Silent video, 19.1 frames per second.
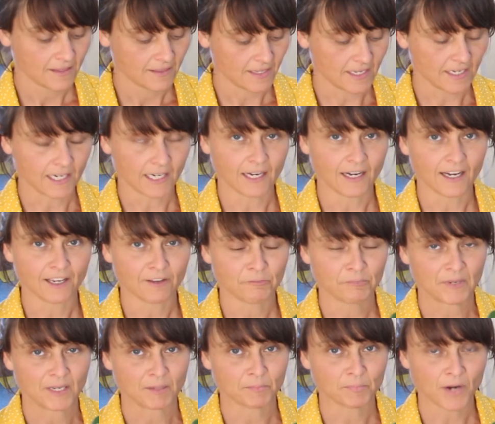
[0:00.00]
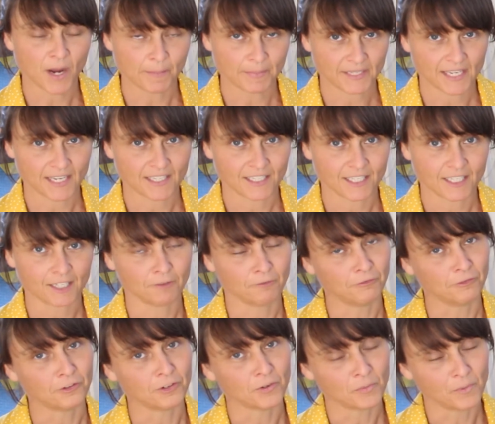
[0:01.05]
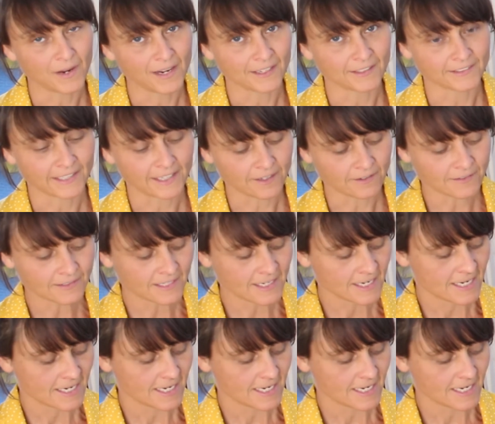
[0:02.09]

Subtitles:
that I've been propagating for a while now,